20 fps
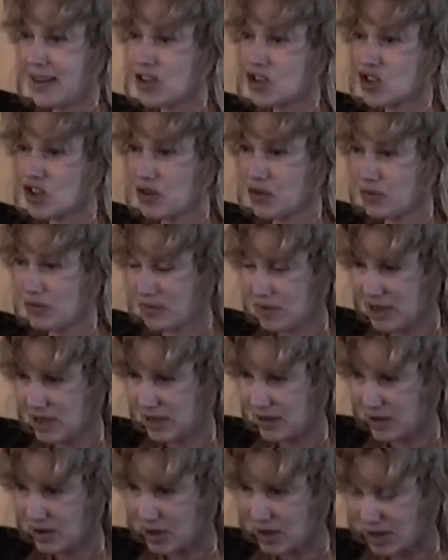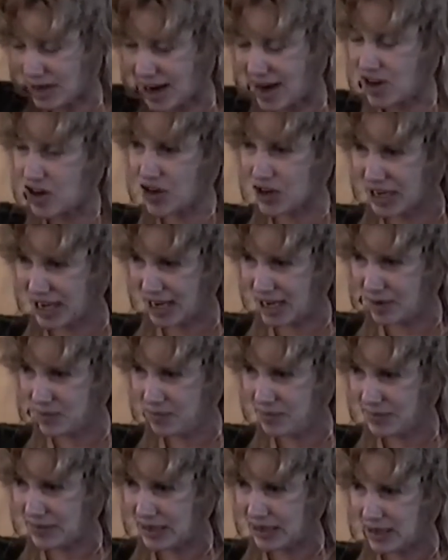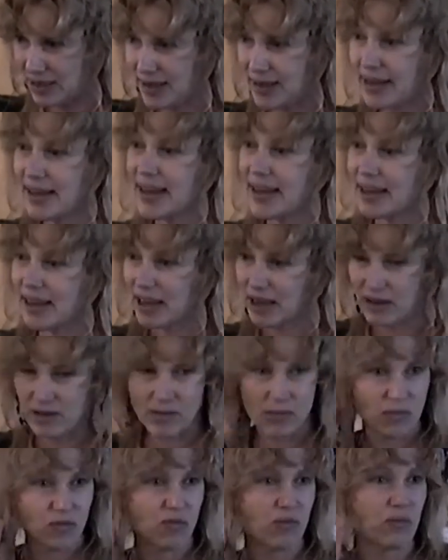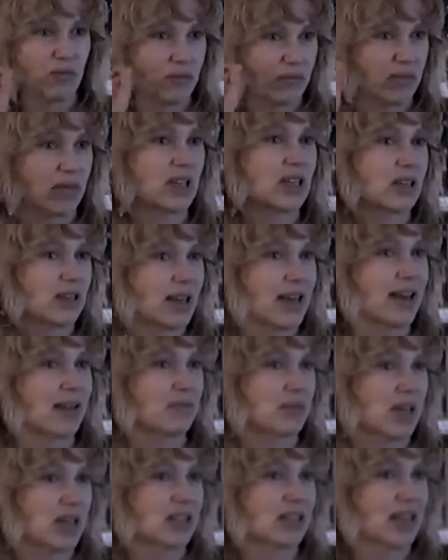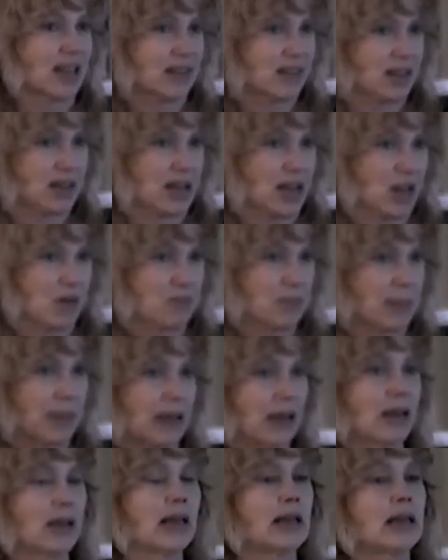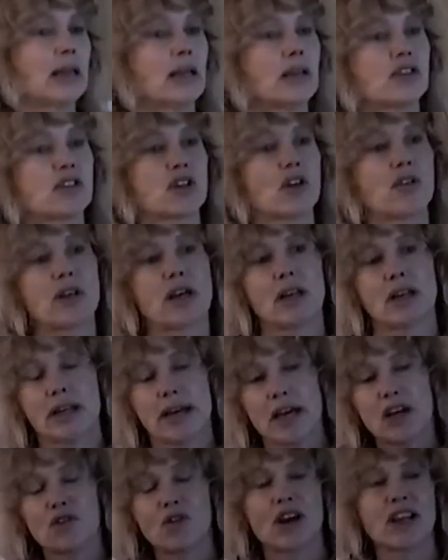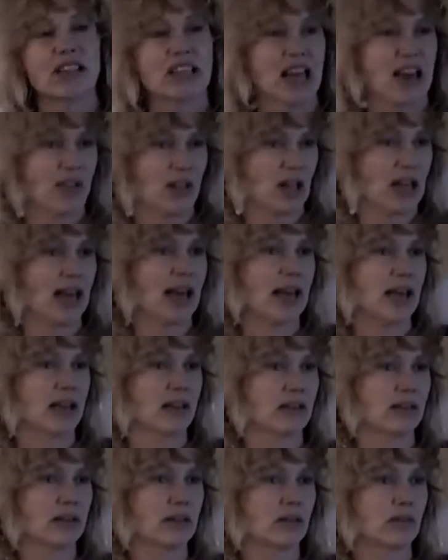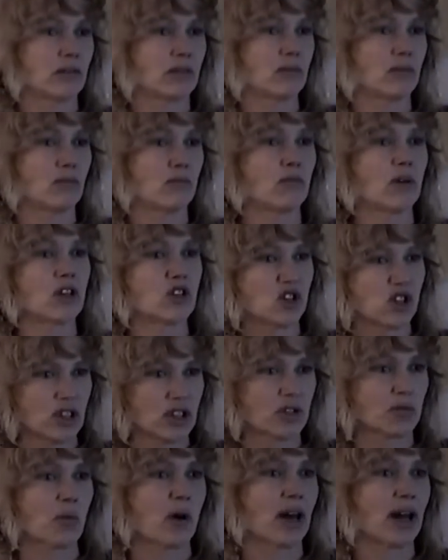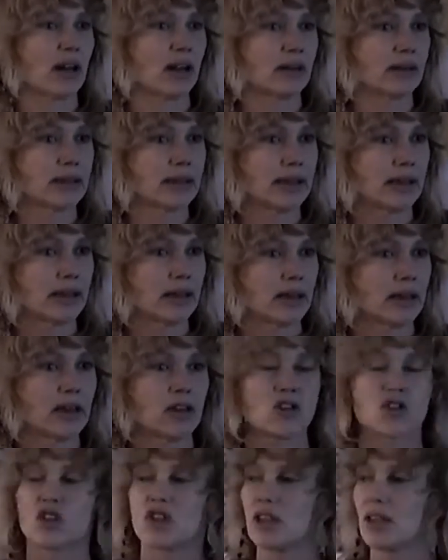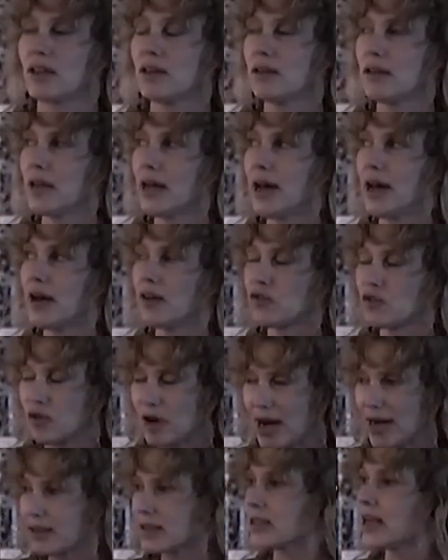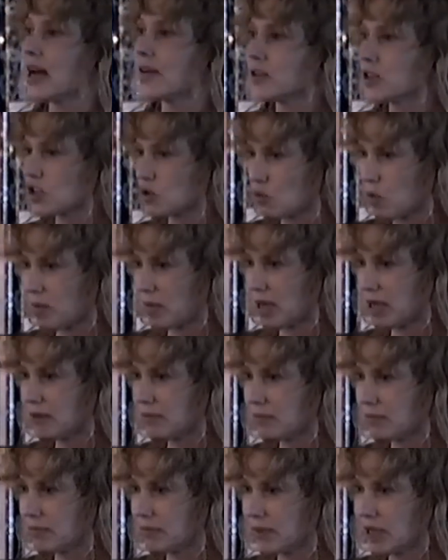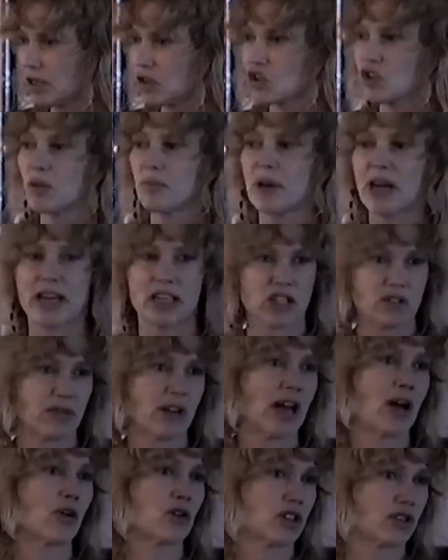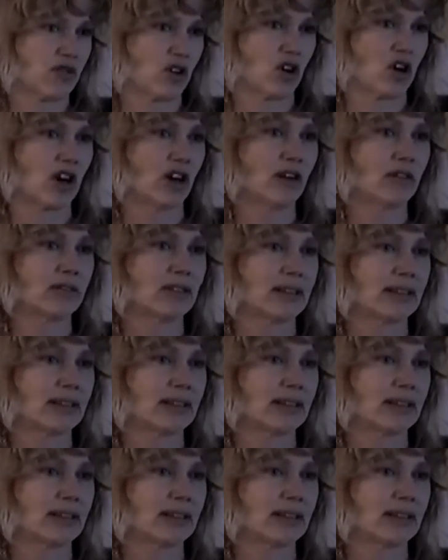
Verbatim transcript: She got her name and and maintained the name. So then later on down the line, when she's well, she uh, tracks down this woman, she buys flowers for her,